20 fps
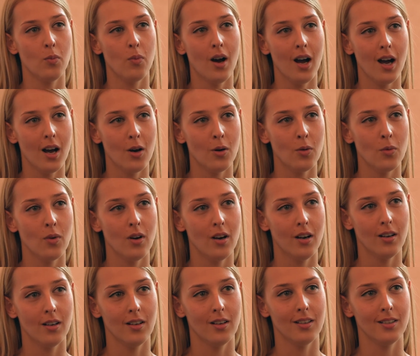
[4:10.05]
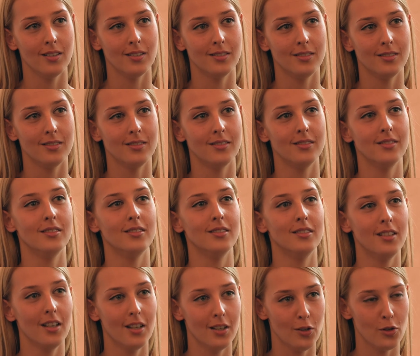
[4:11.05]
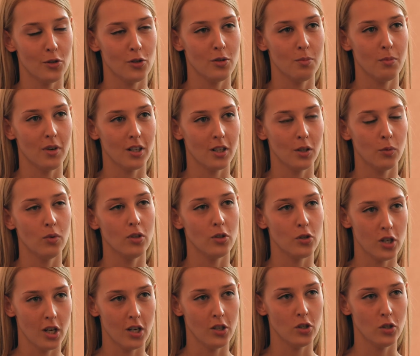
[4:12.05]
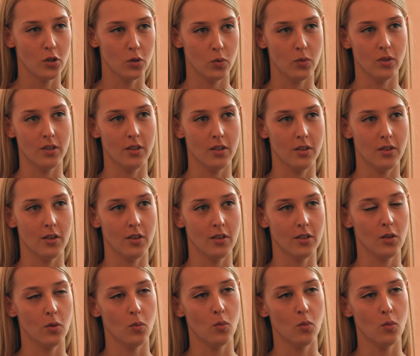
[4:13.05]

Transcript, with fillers: How uh, the energy market will change in 2030?